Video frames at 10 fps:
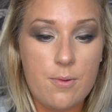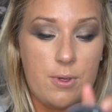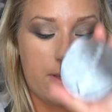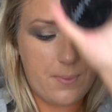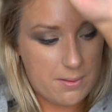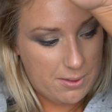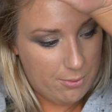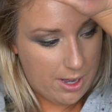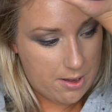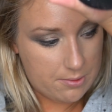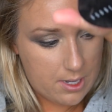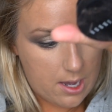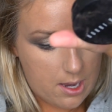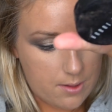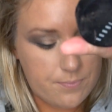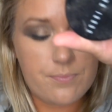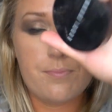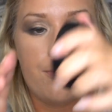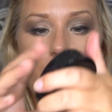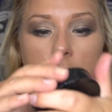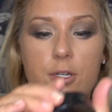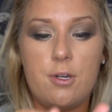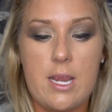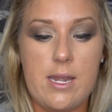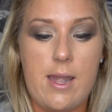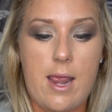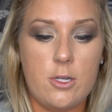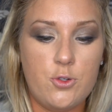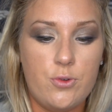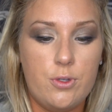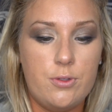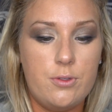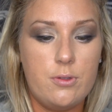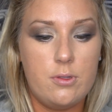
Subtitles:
With the Bobbi Brown bronzer in Natural.